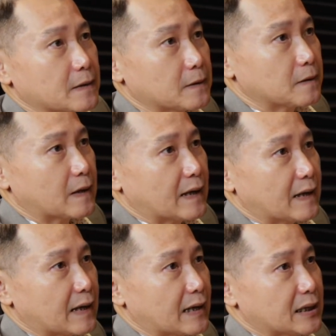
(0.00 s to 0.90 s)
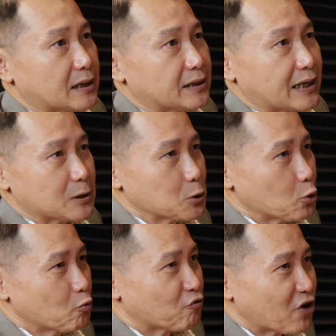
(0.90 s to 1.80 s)
So there's
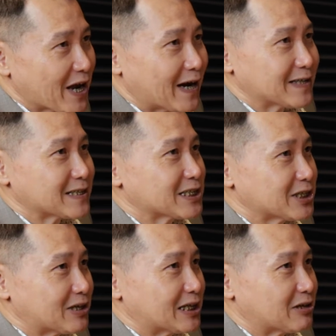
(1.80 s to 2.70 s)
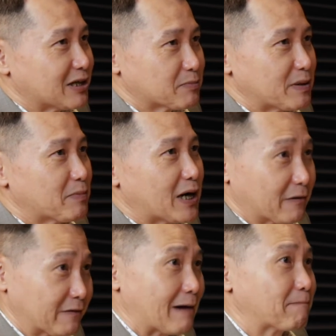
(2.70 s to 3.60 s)
no right answer right now as people are
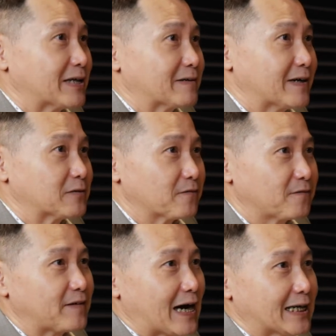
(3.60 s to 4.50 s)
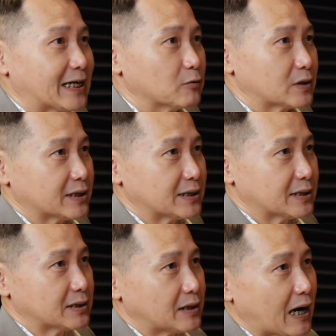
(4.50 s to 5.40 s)
grappling, right, to find out
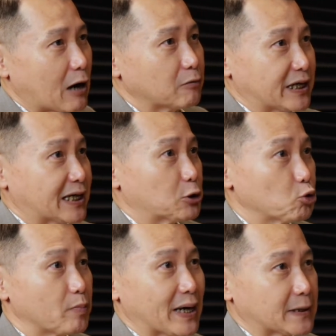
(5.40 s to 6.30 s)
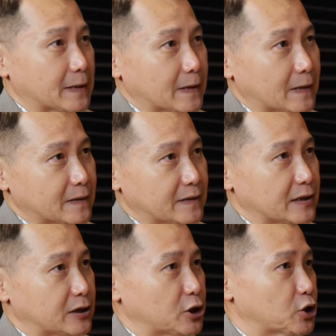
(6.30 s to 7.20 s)
how they can do better in
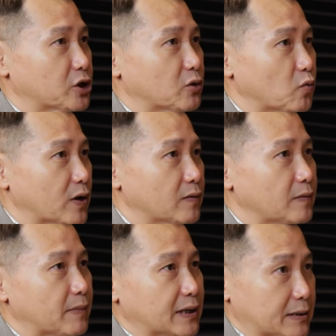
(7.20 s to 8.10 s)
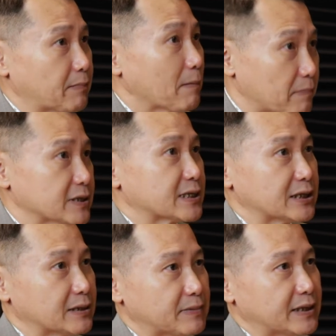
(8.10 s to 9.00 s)
the digital world. But in my
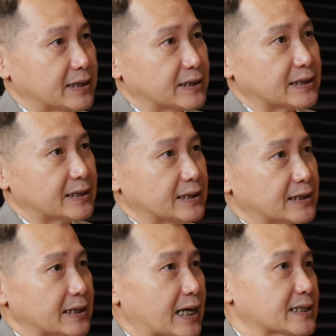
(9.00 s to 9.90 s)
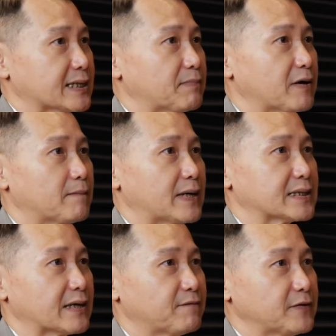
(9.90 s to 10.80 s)
personal opinion, in the last couple of
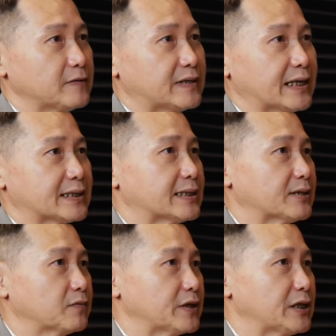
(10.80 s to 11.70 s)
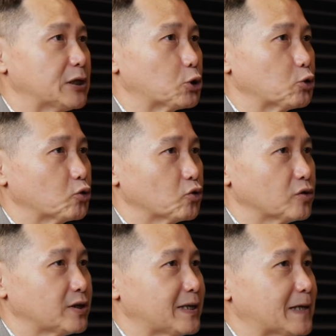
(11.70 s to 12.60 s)
months, I feel that we need to
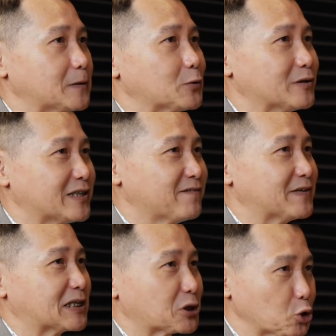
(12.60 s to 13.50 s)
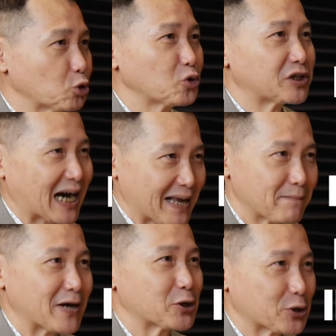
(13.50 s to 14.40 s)
learn to live in a
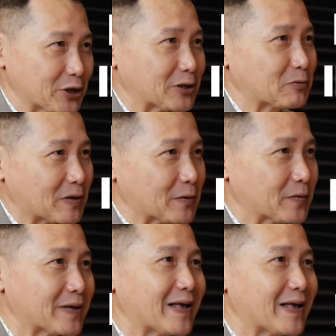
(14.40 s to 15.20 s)
two-dimensional world.